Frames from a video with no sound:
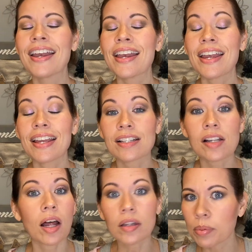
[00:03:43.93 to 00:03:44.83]
is
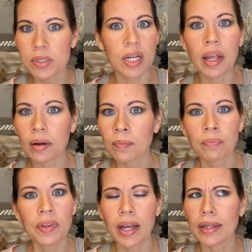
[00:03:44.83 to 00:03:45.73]
a lip stain.
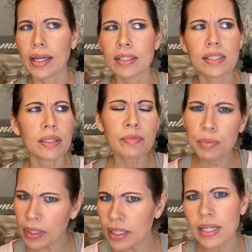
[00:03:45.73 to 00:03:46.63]
That seems
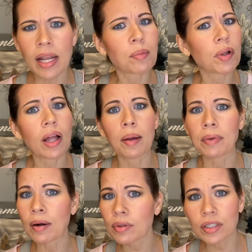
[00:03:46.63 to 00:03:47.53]
pretty attainable. I'm
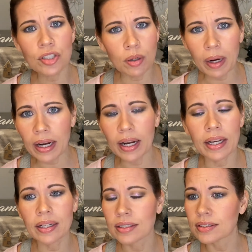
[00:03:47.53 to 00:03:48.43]
not really sure why
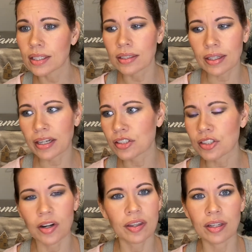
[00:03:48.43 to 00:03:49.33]
I didn't last
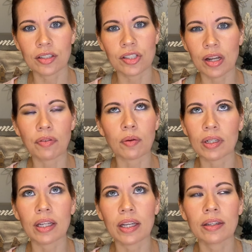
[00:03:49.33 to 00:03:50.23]
year. I think I just never
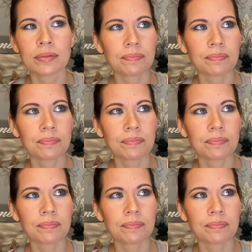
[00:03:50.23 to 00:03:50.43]
really